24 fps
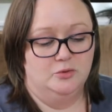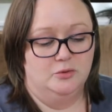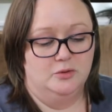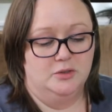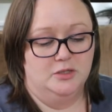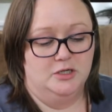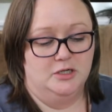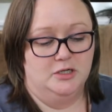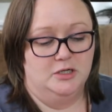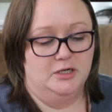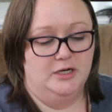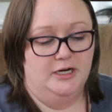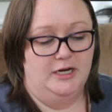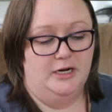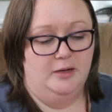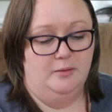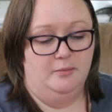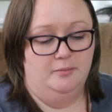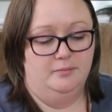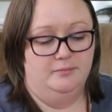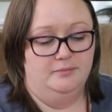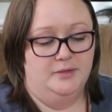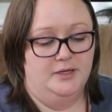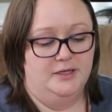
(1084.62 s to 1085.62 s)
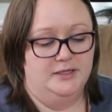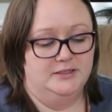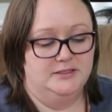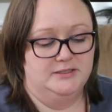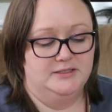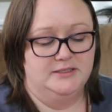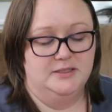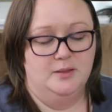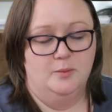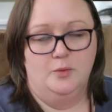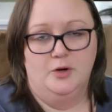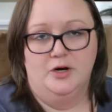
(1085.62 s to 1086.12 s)
or in a
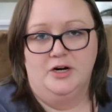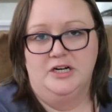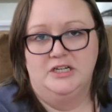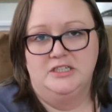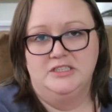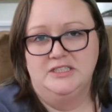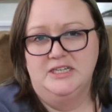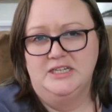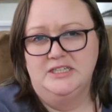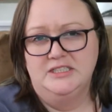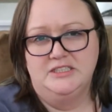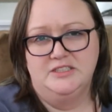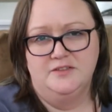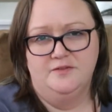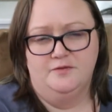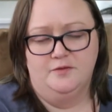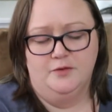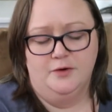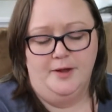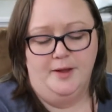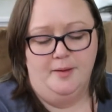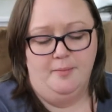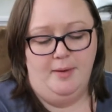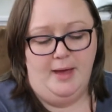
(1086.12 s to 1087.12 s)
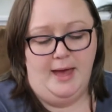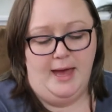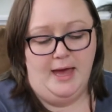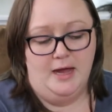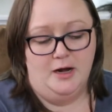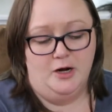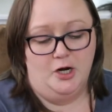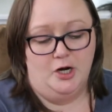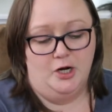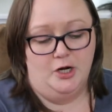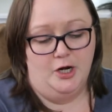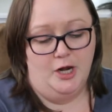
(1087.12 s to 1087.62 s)
somewhere. It's a free
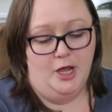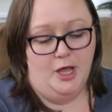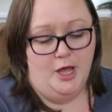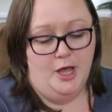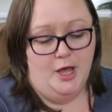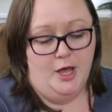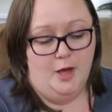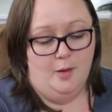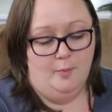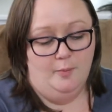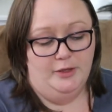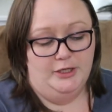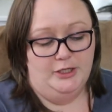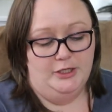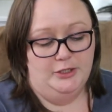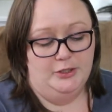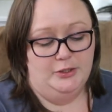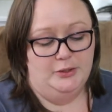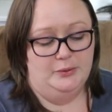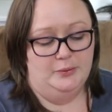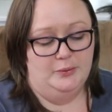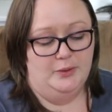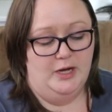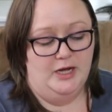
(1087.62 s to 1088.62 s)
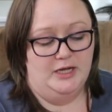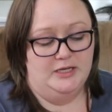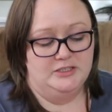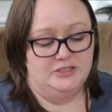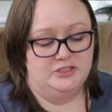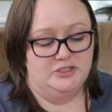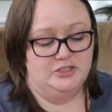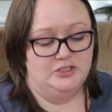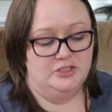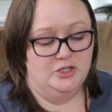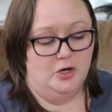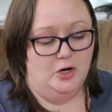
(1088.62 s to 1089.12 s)
pattern. But you uh,
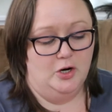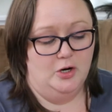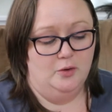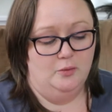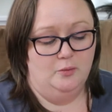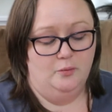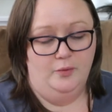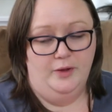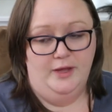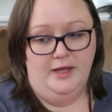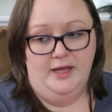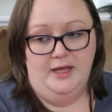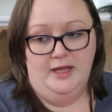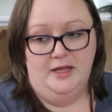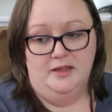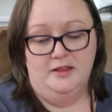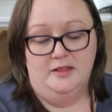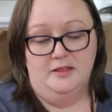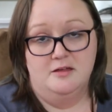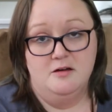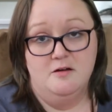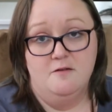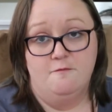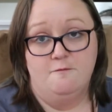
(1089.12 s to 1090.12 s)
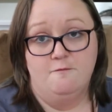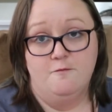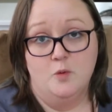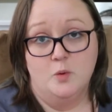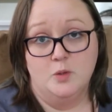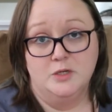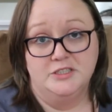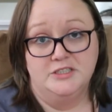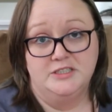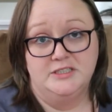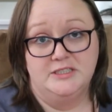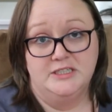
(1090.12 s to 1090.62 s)
start with
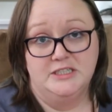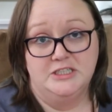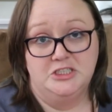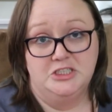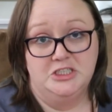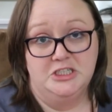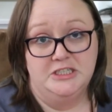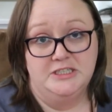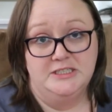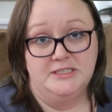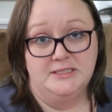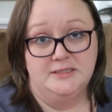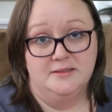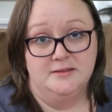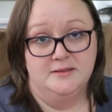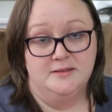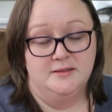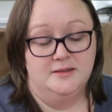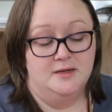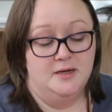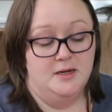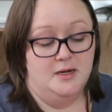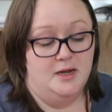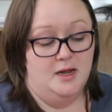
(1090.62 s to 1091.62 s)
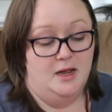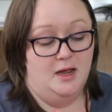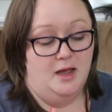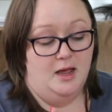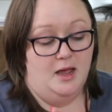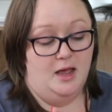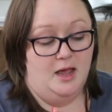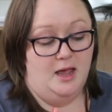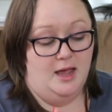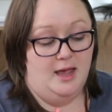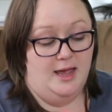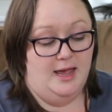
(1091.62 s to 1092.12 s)
four stitches
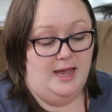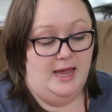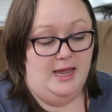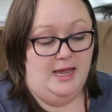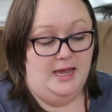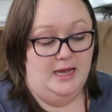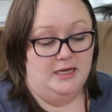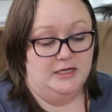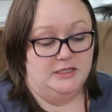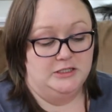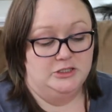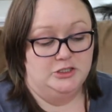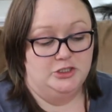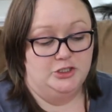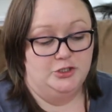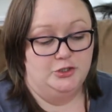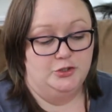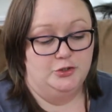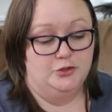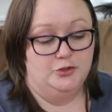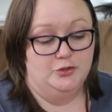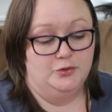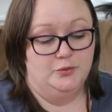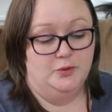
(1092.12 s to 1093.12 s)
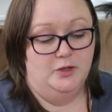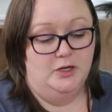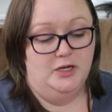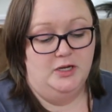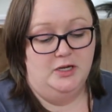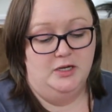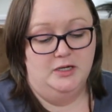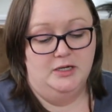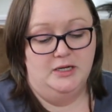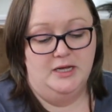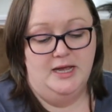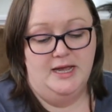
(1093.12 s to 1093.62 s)
and you
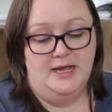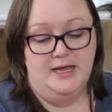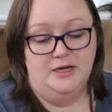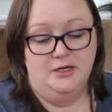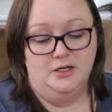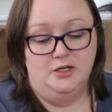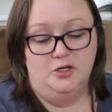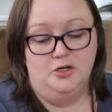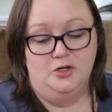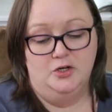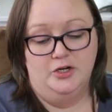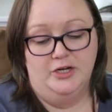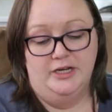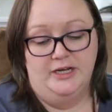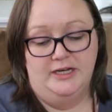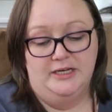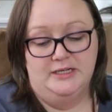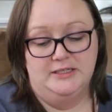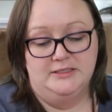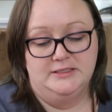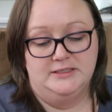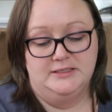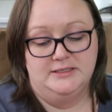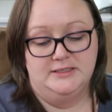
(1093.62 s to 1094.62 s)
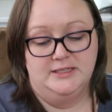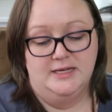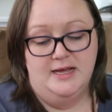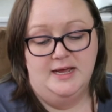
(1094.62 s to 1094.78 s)
increase